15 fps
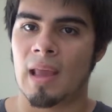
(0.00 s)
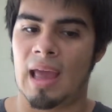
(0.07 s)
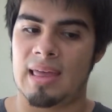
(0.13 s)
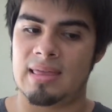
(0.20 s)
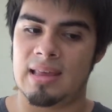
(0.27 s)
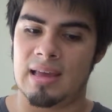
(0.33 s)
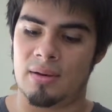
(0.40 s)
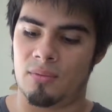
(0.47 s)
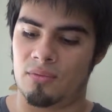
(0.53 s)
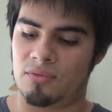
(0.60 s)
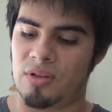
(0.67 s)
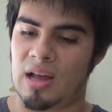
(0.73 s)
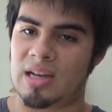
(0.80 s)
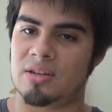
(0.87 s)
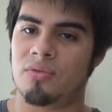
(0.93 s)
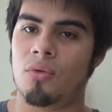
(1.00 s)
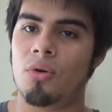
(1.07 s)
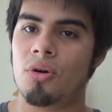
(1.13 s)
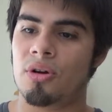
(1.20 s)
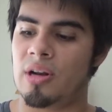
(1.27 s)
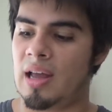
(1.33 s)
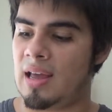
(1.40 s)
And then flash
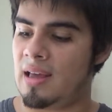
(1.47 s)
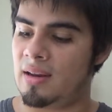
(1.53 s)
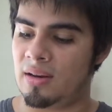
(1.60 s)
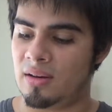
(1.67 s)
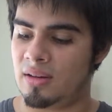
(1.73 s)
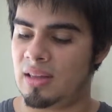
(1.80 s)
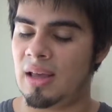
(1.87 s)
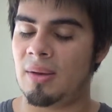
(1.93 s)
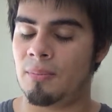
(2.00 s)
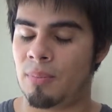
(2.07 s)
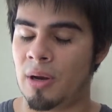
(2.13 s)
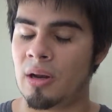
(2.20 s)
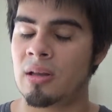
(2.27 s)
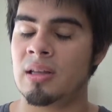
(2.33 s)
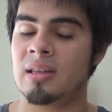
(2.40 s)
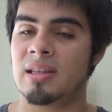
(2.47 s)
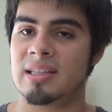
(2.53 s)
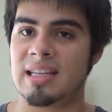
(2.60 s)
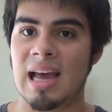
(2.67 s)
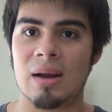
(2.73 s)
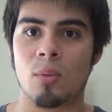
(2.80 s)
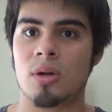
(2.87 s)
forward, and they apparently the
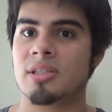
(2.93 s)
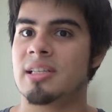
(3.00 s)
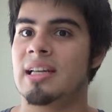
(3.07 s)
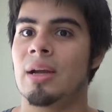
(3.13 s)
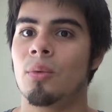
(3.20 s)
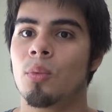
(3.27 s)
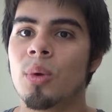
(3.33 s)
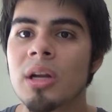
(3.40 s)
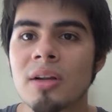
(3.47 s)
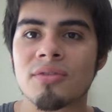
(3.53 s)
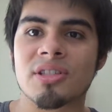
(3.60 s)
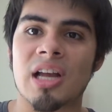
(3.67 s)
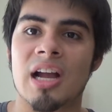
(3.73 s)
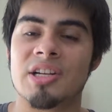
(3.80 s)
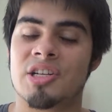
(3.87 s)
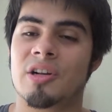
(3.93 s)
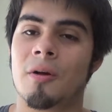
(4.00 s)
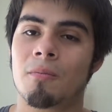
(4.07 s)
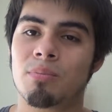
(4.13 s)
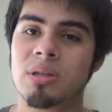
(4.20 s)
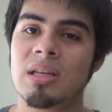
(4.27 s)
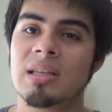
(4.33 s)
dad wants to get rid of Sanji
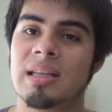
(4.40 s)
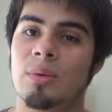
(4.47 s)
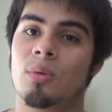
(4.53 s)
completely.